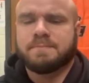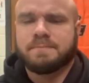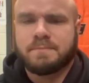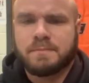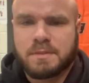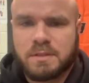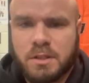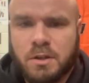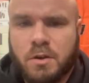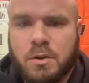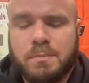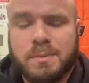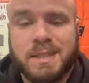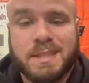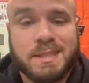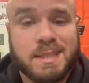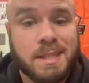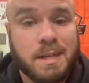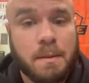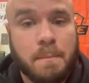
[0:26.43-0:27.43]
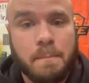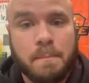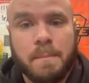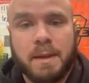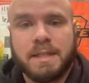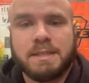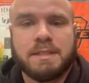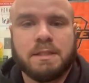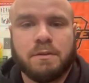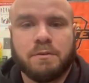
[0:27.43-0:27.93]
Not only is it an
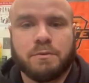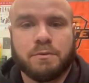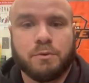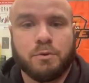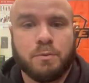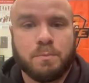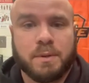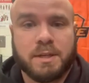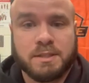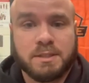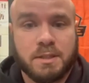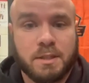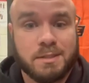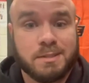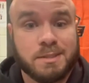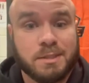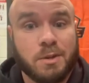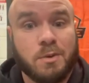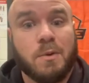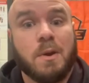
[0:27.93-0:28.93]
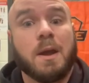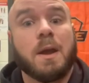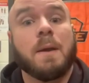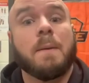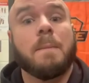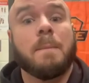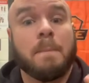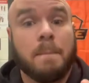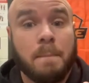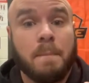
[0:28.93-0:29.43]
amazing fruit, but it's also
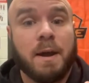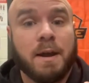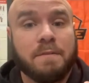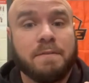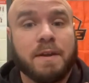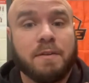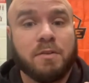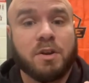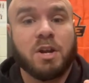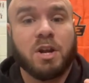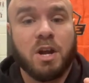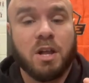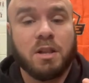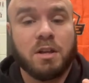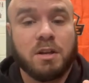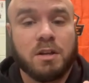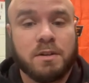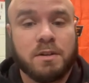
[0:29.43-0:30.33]
my favorite color.